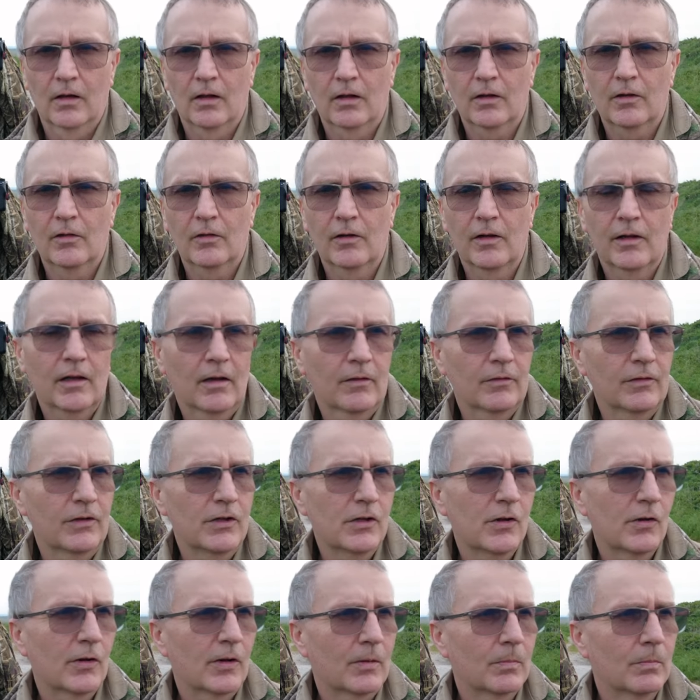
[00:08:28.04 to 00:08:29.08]
got it the other
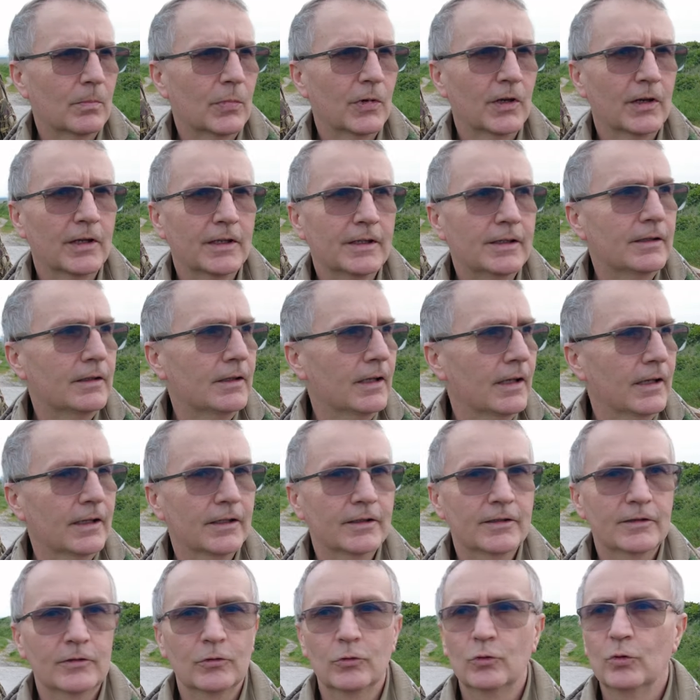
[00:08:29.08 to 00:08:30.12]
night, but it
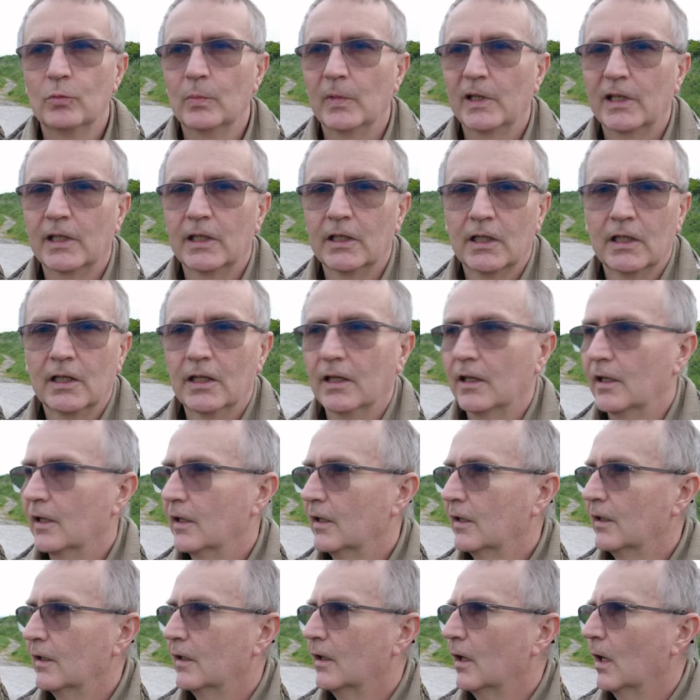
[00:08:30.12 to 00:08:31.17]
saw me
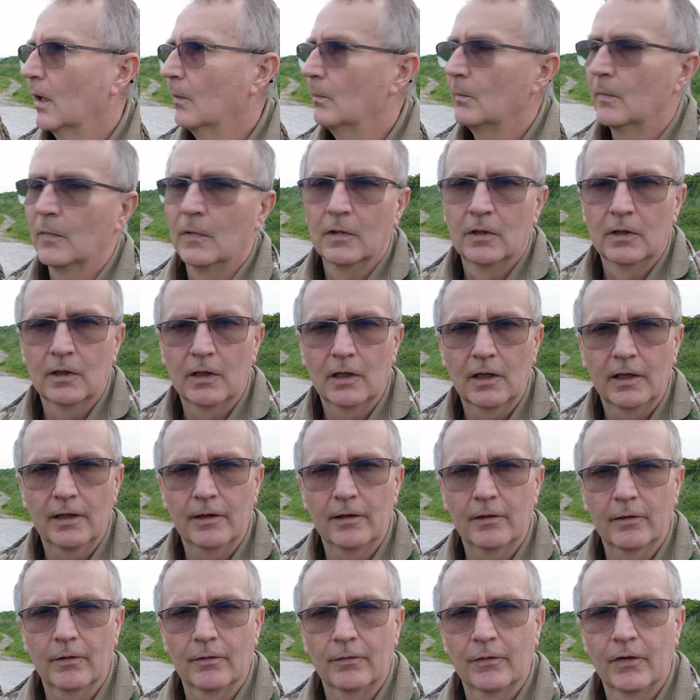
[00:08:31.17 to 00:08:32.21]
and
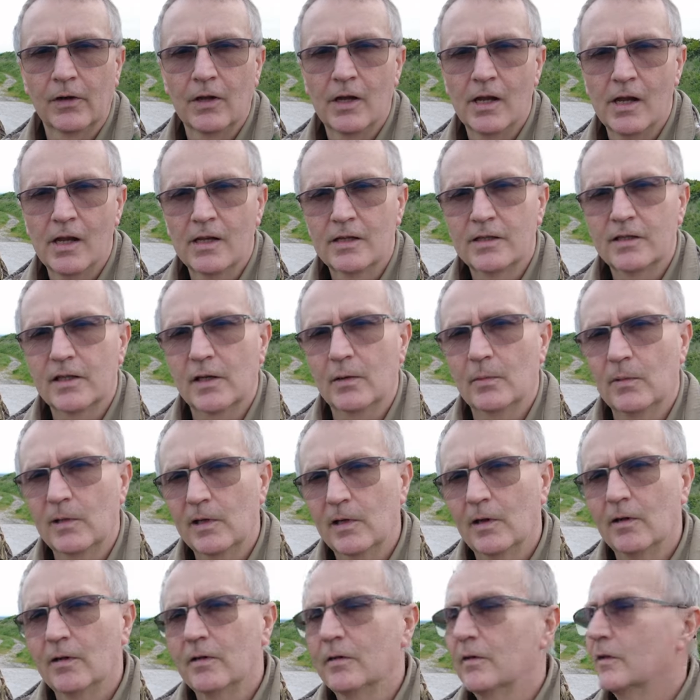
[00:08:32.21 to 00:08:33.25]
cleared off. So we
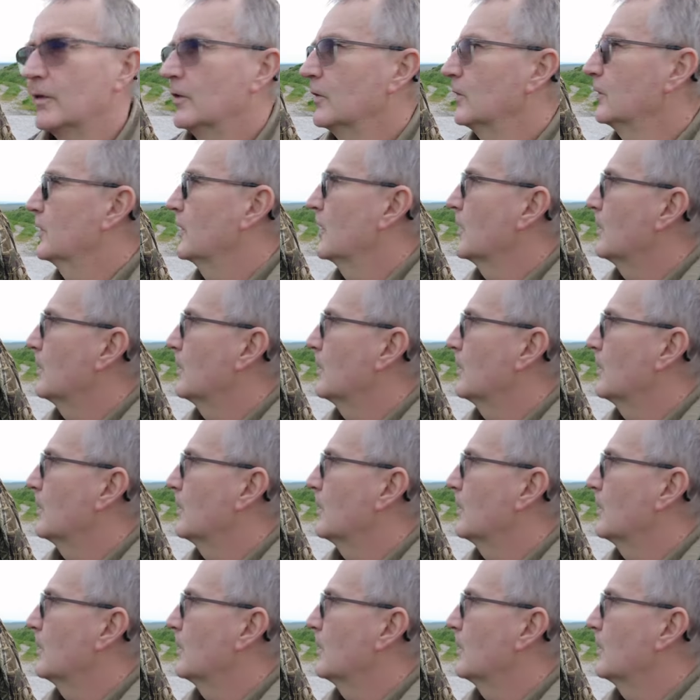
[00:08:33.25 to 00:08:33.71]
are using